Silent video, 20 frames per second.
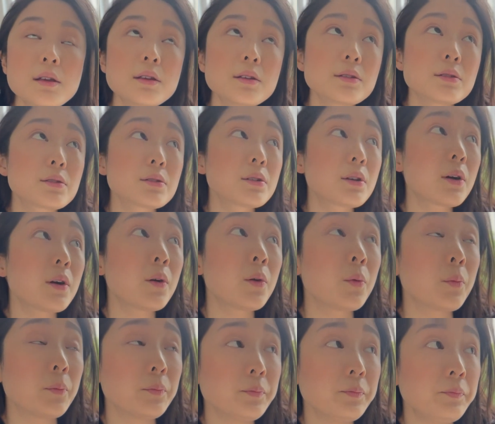So,
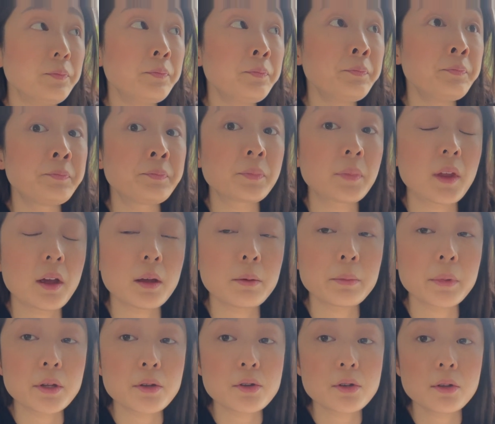I
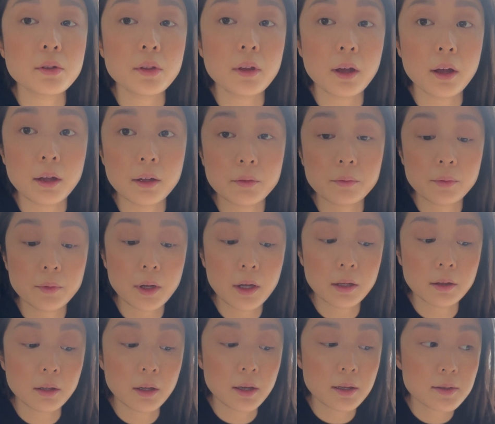mentioned that I
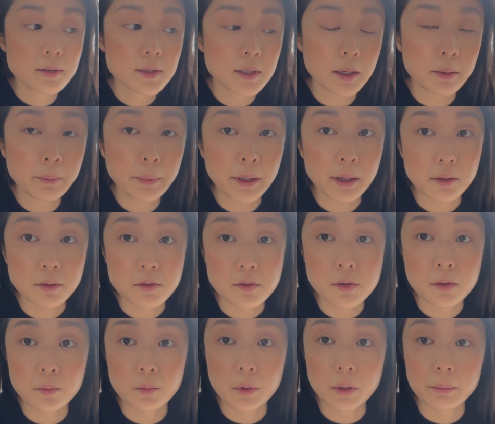lost 10 pounds
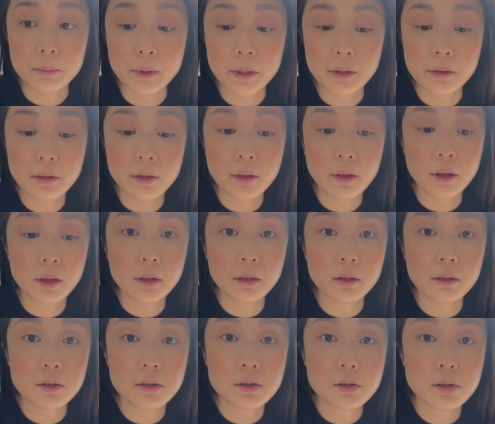in 1 month,
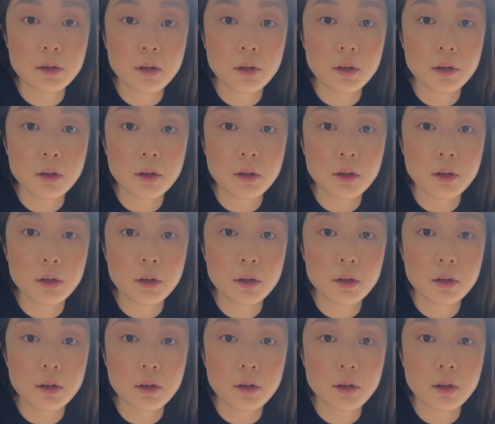and